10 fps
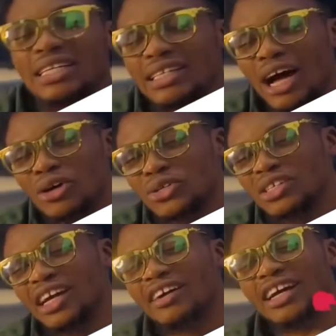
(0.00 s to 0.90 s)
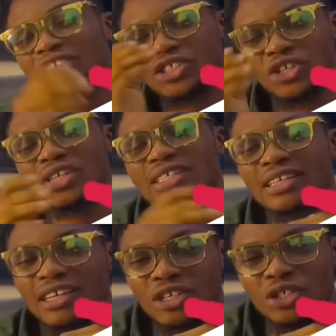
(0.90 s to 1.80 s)
naira just in
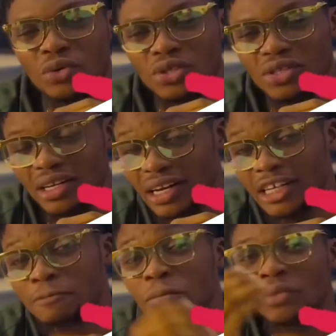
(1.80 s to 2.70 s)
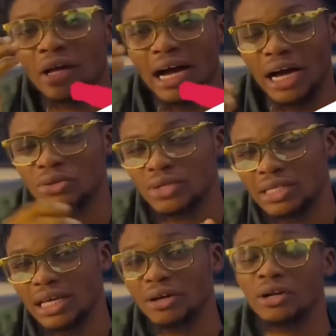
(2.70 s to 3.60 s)
case you want to learn how to
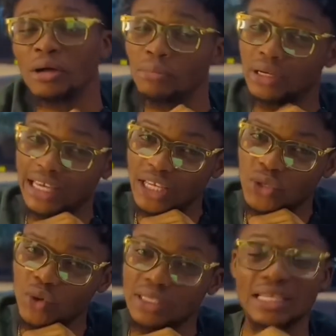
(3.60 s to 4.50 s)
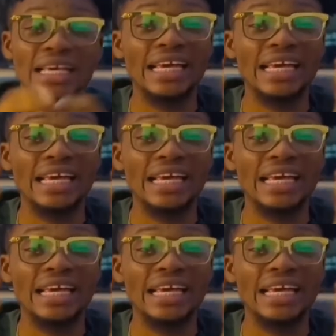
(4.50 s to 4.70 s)
sell. But guess what?